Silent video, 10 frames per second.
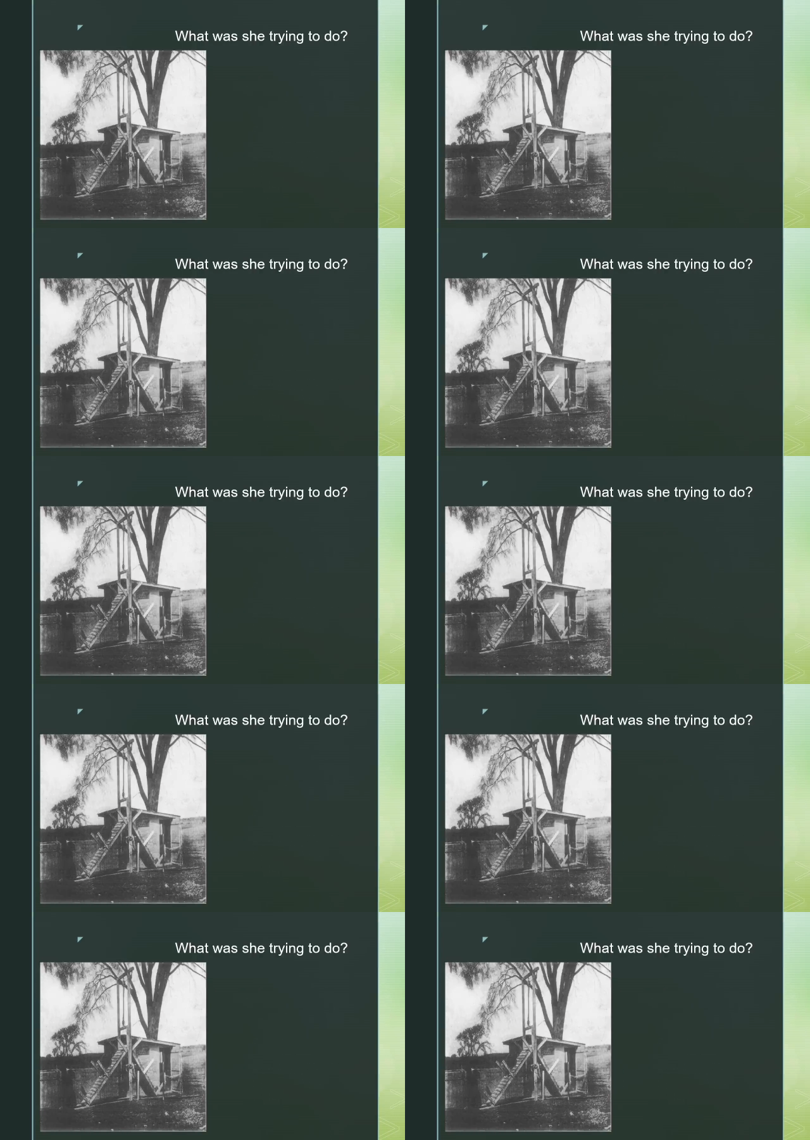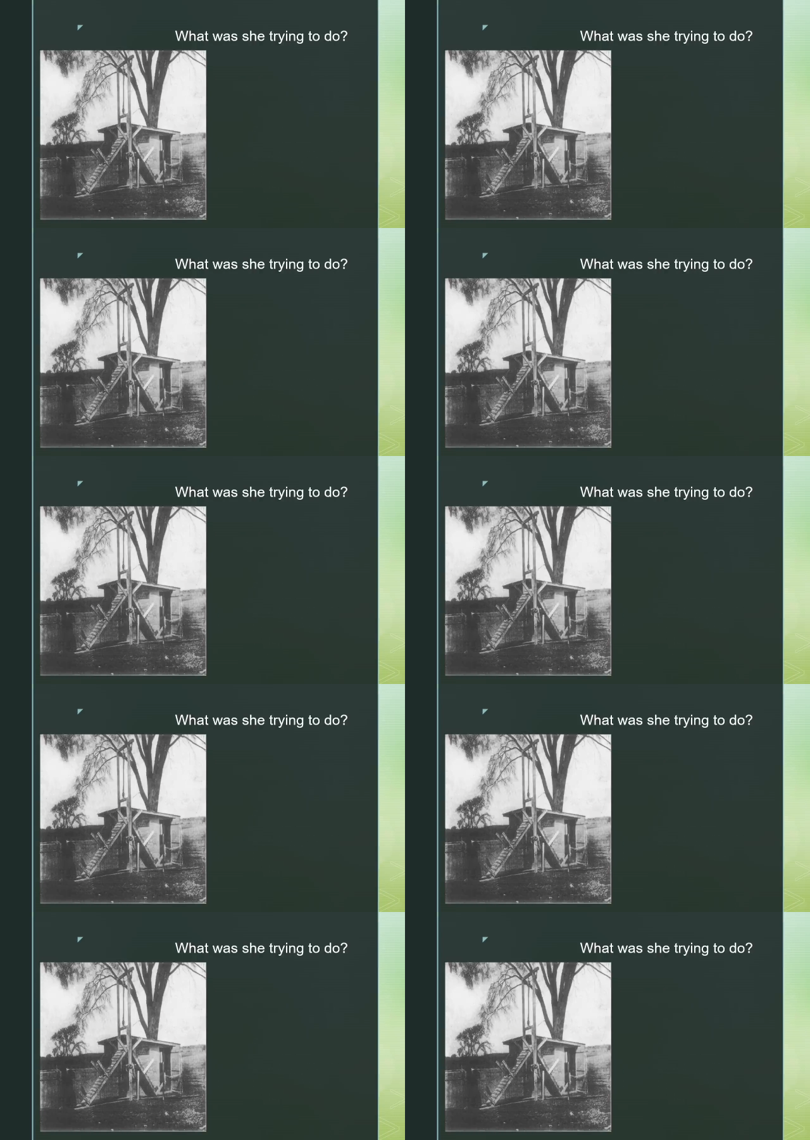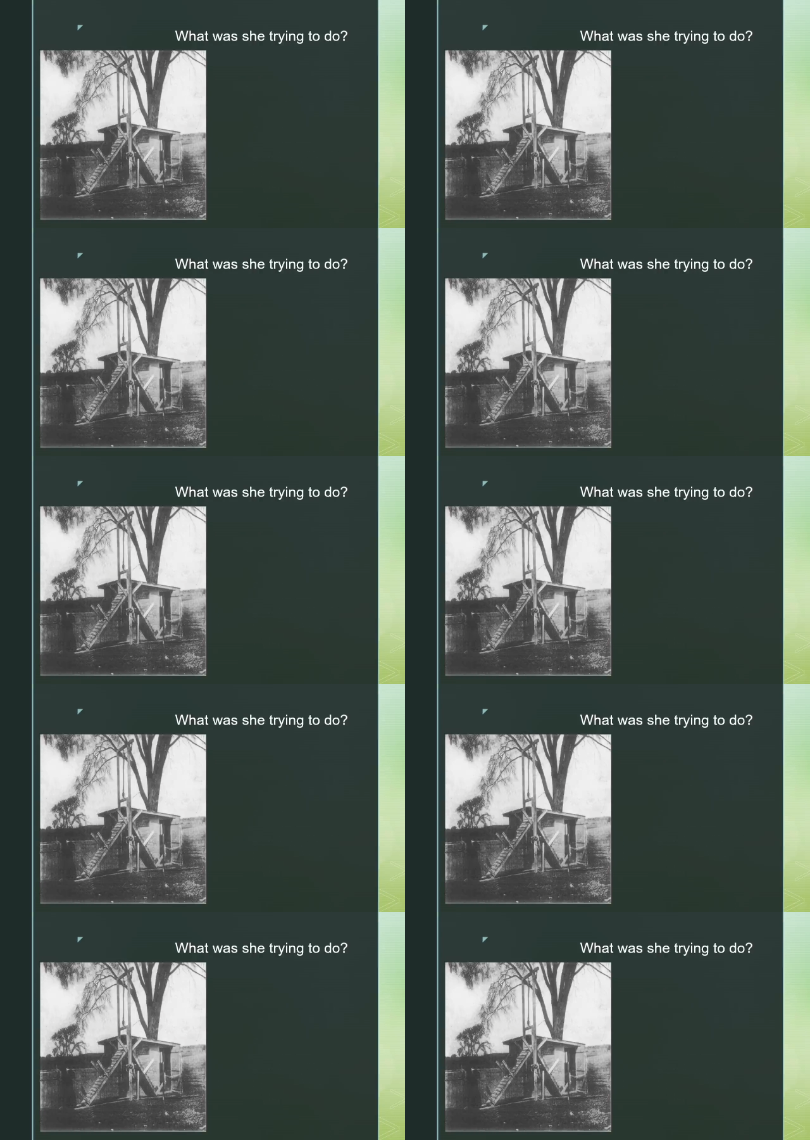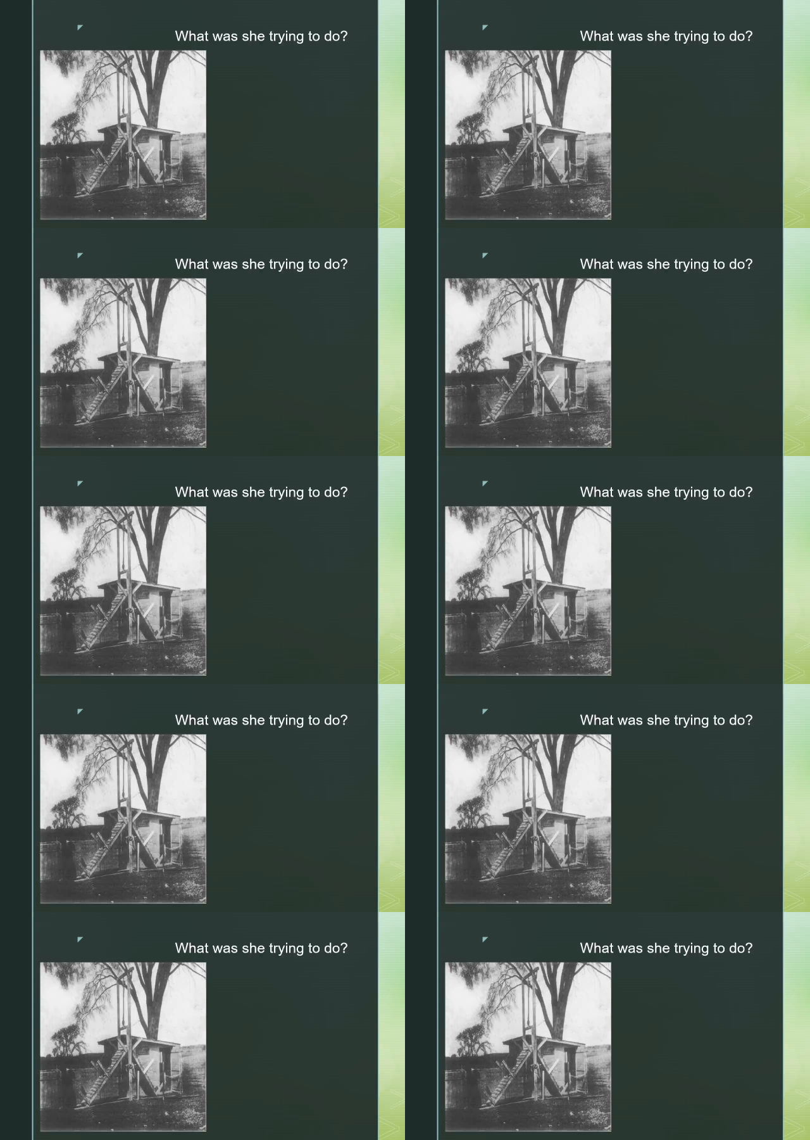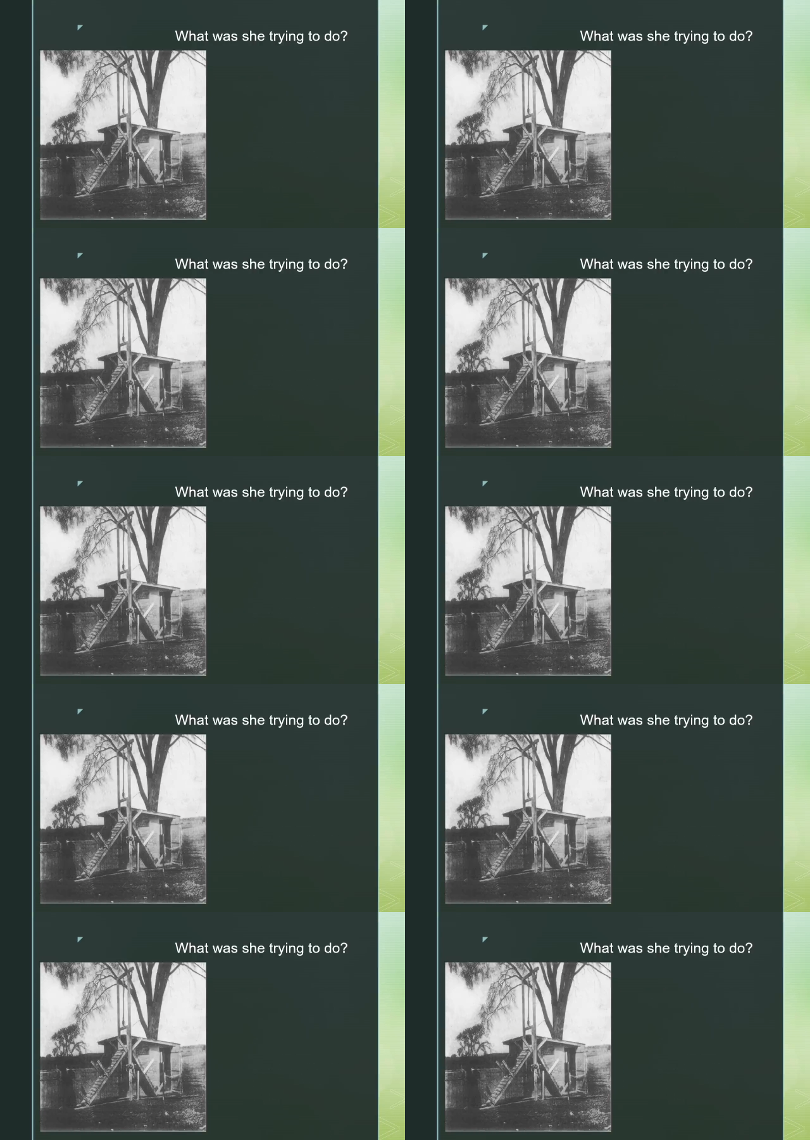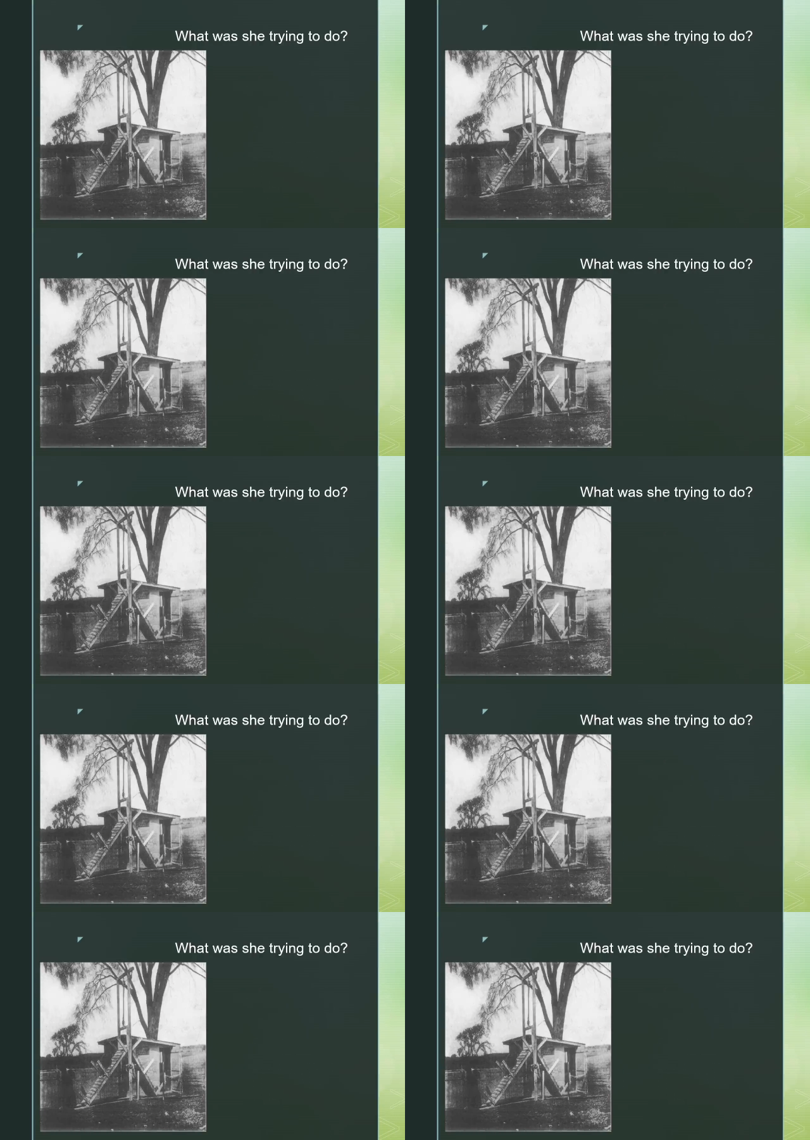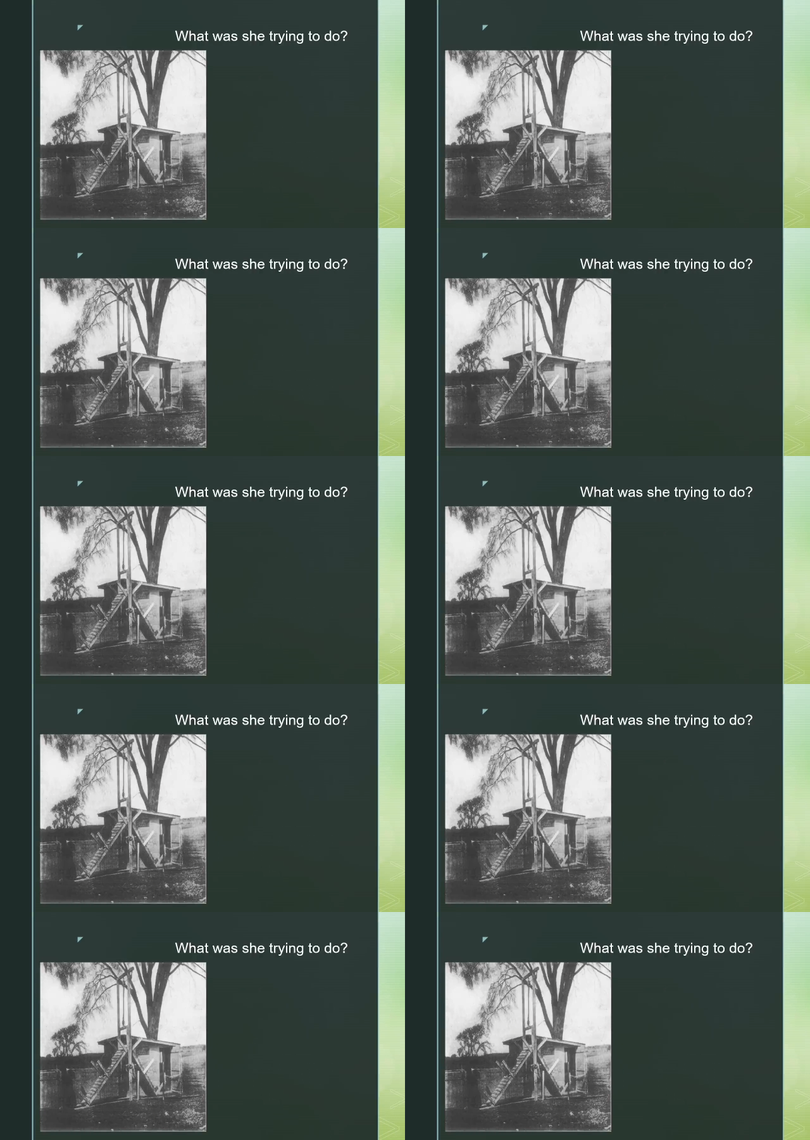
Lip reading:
[unreadable: no face in view]